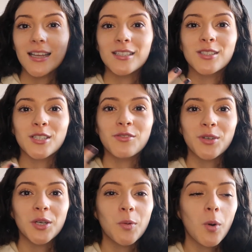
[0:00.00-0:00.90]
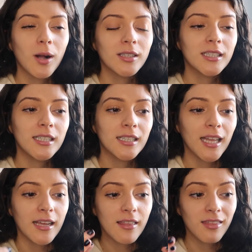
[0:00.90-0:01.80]
like such a good quality and
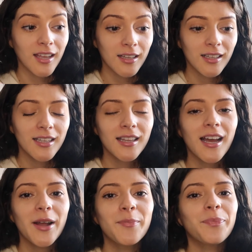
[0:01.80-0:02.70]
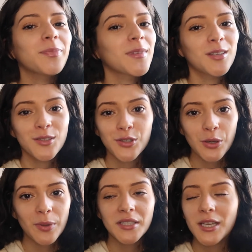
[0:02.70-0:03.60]
like thick like that.
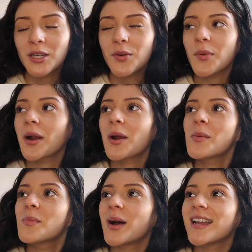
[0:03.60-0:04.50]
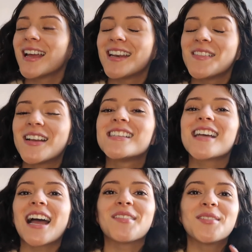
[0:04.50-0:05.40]
So excited to wear it. But anyways,
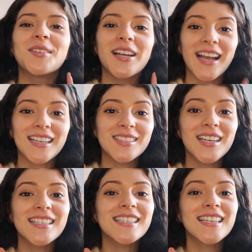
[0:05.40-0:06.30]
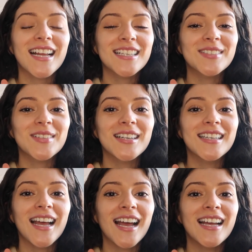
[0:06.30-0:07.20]
I will catch you guys in the next one
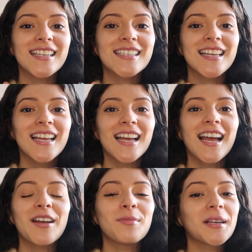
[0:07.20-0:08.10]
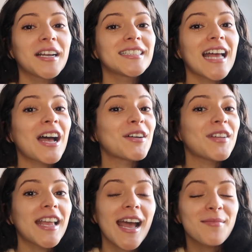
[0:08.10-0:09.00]
and hope you guys have
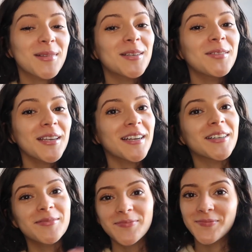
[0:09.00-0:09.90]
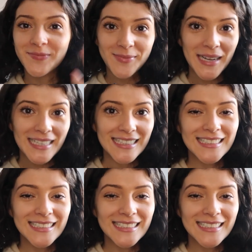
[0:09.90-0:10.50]
a happy new year. Bye.